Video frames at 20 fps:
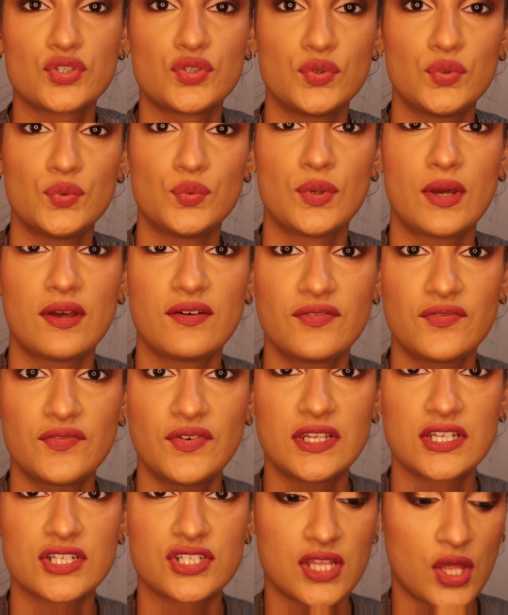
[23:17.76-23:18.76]
to
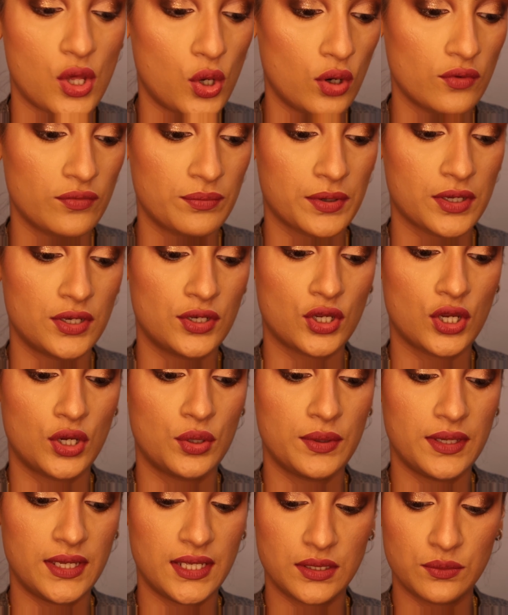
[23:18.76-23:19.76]
finish that off, I'm going to
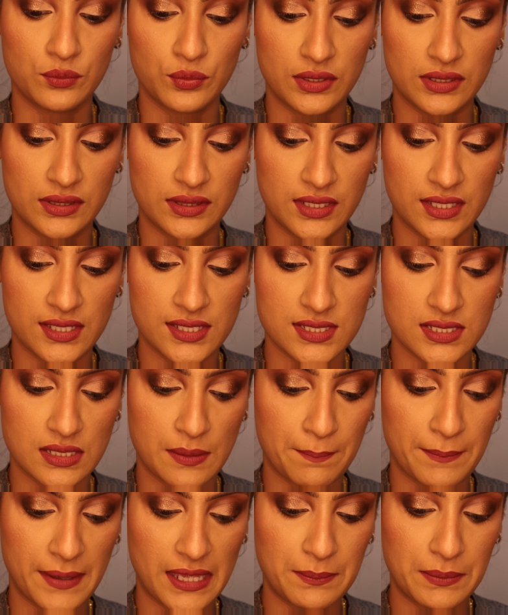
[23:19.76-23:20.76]
go in with this
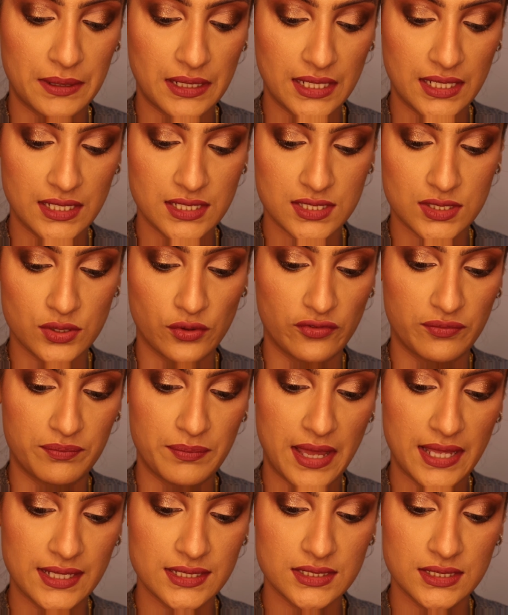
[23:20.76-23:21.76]
Maybelline Soft
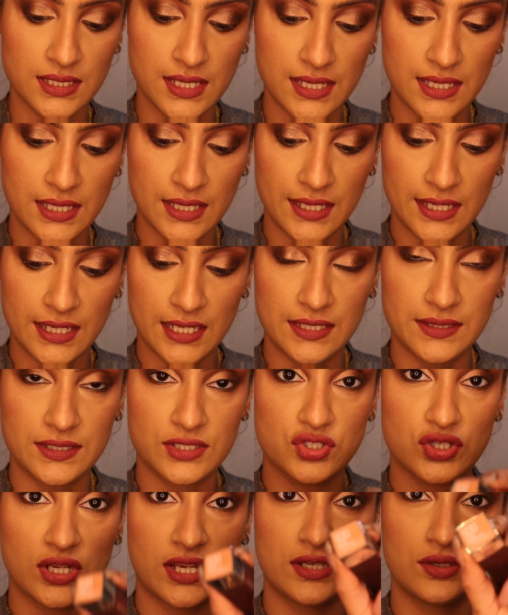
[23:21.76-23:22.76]
Matte in
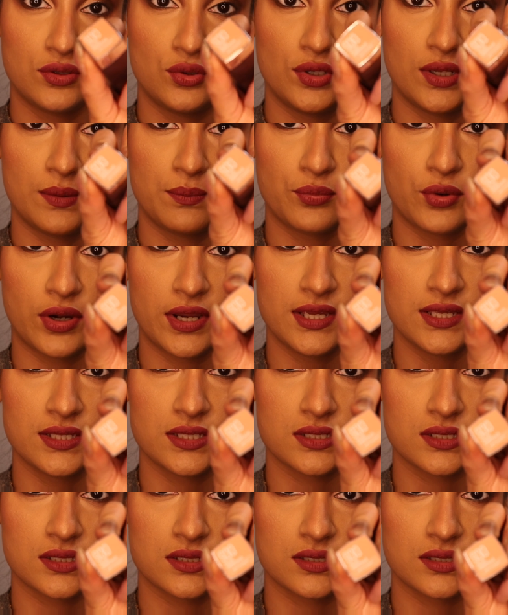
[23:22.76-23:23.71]
the shade Nude Embrace.